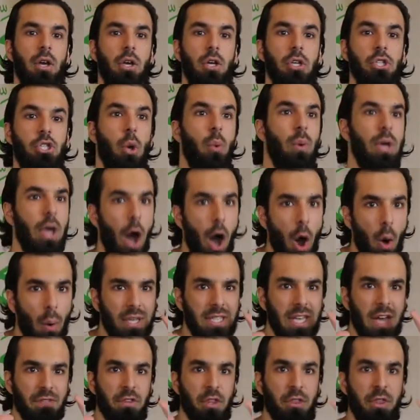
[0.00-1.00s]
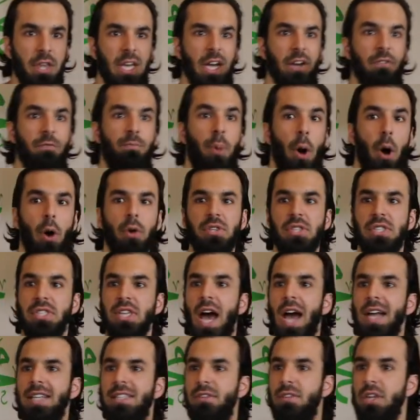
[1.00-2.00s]
So we always have to think of both
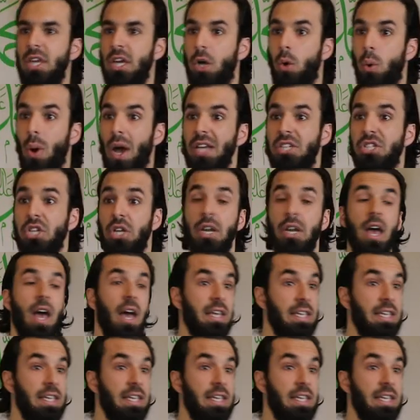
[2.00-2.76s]
sides of the equation.